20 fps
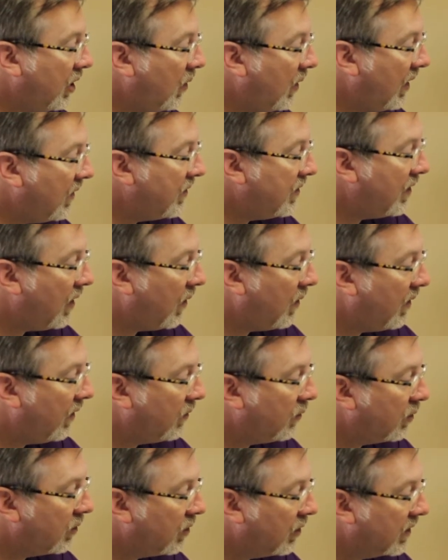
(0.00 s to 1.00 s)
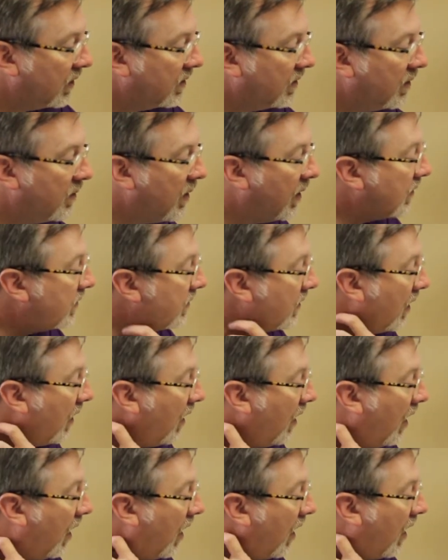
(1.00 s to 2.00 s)
you, even though this one looks the most
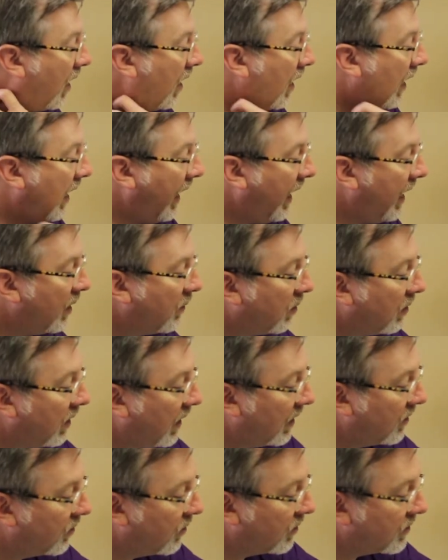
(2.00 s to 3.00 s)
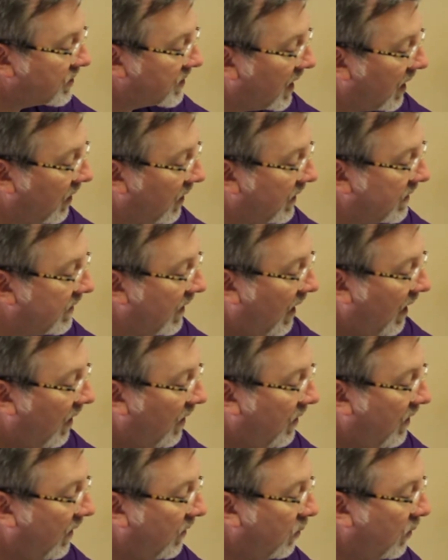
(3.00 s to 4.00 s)
Hannibal Lecter scariest,
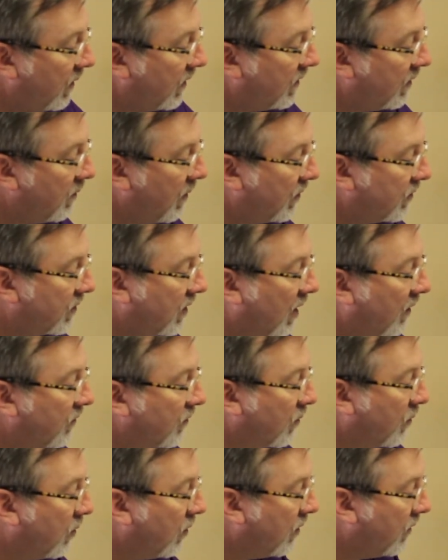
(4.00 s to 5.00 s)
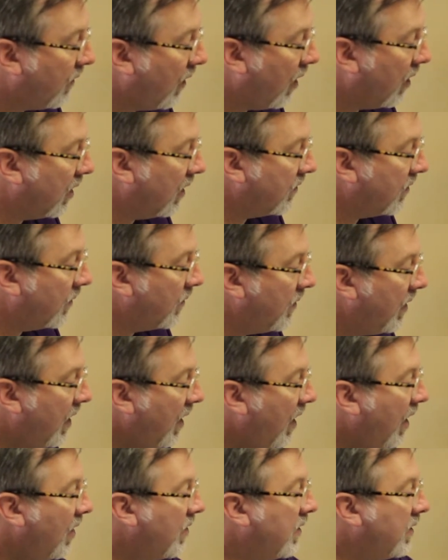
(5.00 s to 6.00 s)
this one is the most comfortable of all of them.
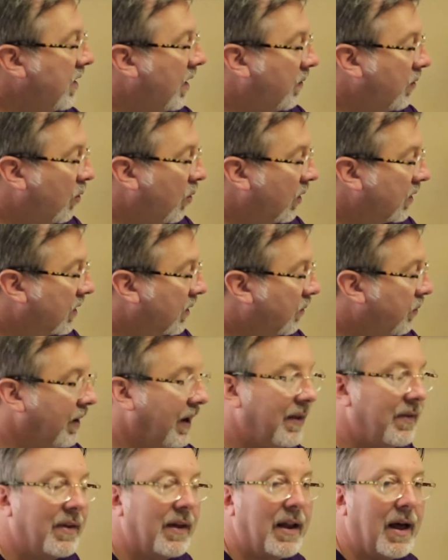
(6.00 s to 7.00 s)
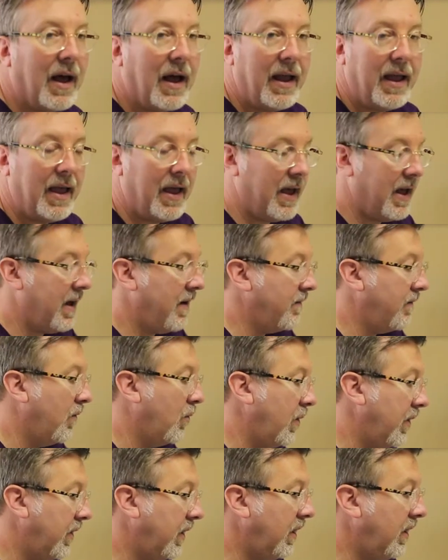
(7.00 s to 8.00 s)
The number one complaint that I
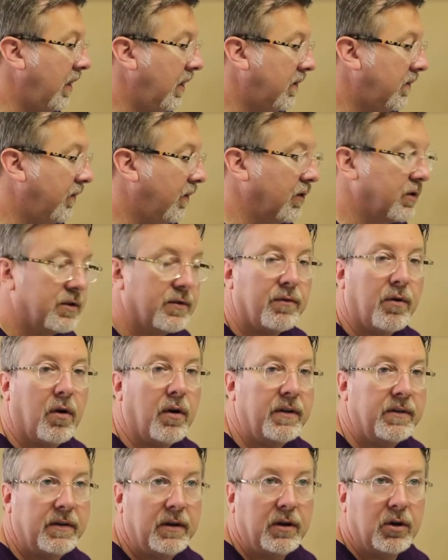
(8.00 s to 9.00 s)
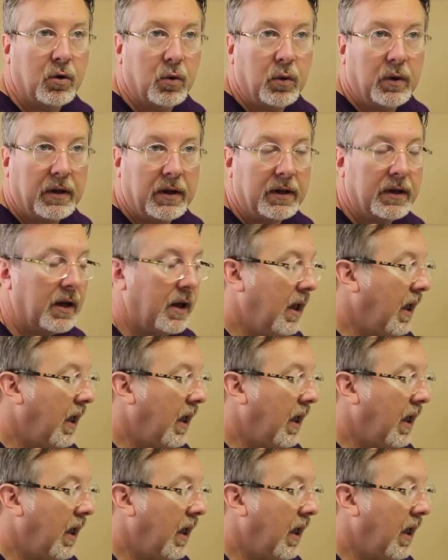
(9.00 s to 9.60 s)
have with it is, first of all, is the acrylic.